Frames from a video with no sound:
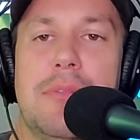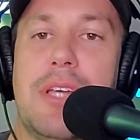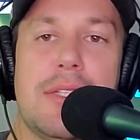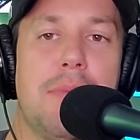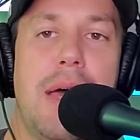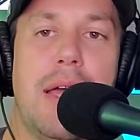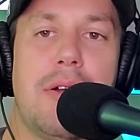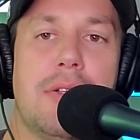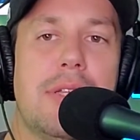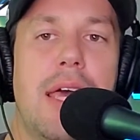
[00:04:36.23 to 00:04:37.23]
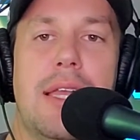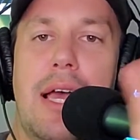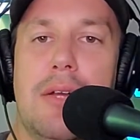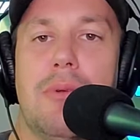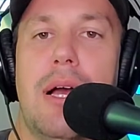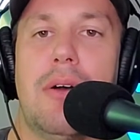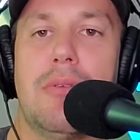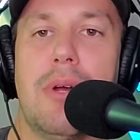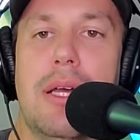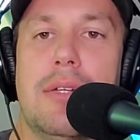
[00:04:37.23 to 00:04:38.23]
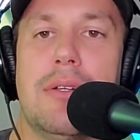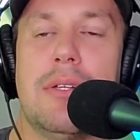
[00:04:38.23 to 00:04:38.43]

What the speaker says: Doesn't matter. 10-9 round, right?